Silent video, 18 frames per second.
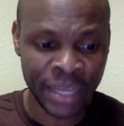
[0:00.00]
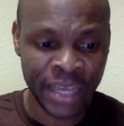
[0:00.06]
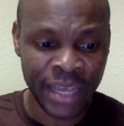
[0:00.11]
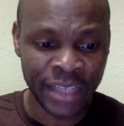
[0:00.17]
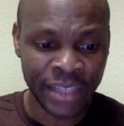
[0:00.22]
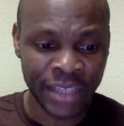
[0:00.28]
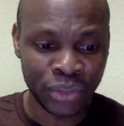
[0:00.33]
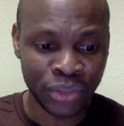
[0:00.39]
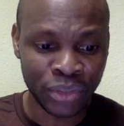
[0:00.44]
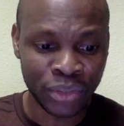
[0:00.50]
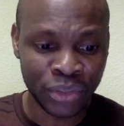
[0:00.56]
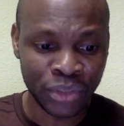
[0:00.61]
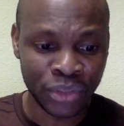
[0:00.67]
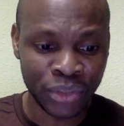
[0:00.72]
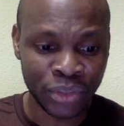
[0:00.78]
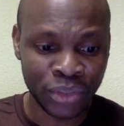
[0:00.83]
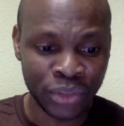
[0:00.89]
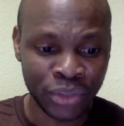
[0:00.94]
So the
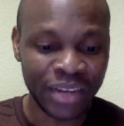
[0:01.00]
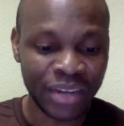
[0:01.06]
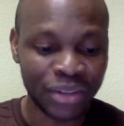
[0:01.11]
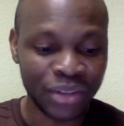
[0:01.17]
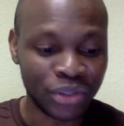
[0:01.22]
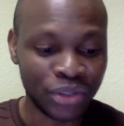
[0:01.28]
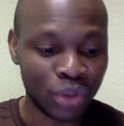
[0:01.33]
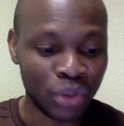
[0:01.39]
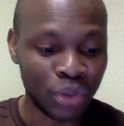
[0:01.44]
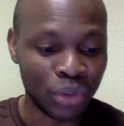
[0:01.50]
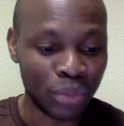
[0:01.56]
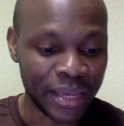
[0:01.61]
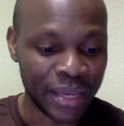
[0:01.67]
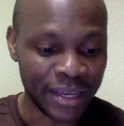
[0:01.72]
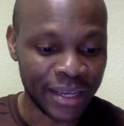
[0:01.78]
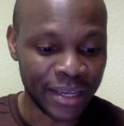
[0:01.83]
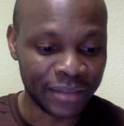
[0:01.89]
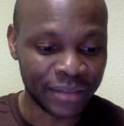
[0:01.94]
second
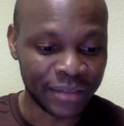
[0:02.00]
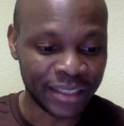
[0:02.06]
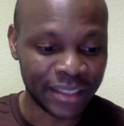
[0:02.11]
domain